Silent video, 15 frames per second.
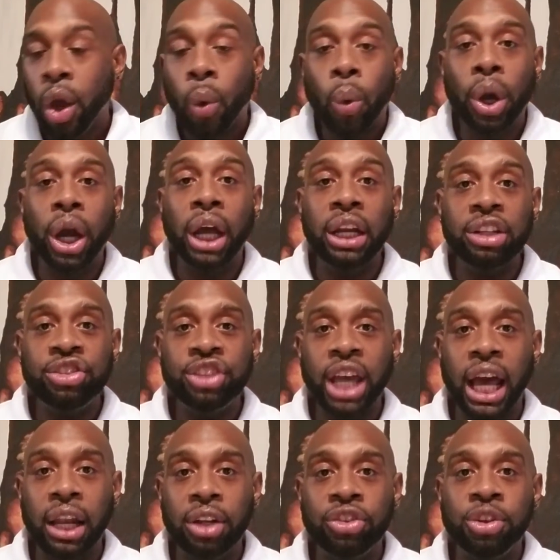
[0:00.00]
We're going to
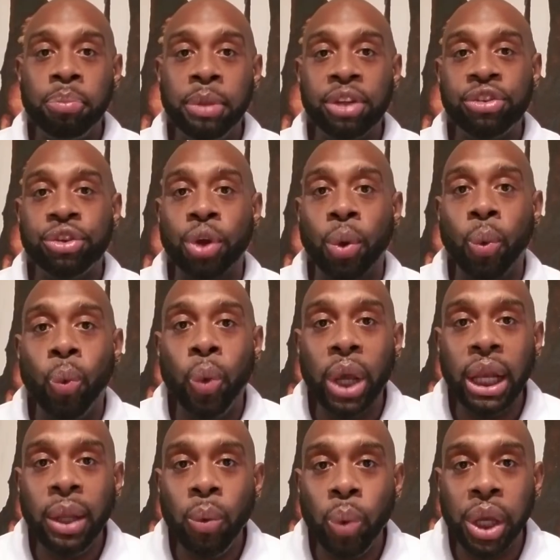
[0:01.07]
challenge Mr.
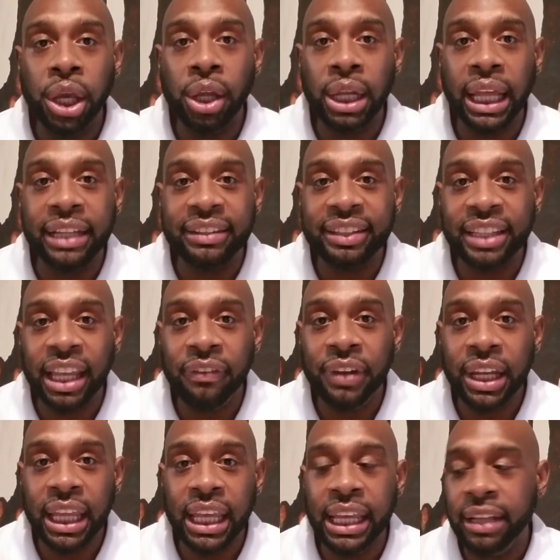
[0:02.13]
Willy Will and
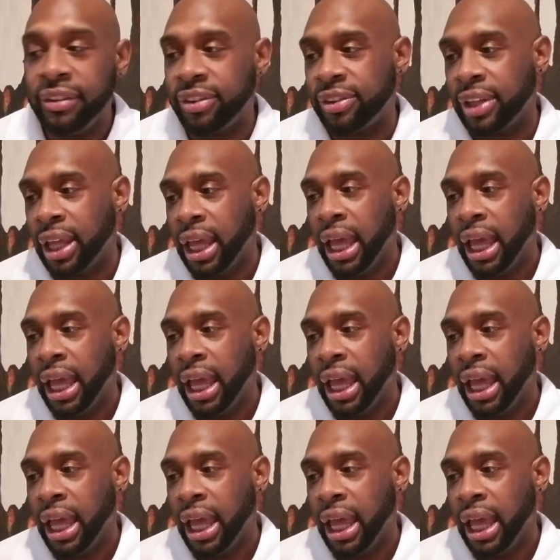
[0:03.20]
Steven Eats.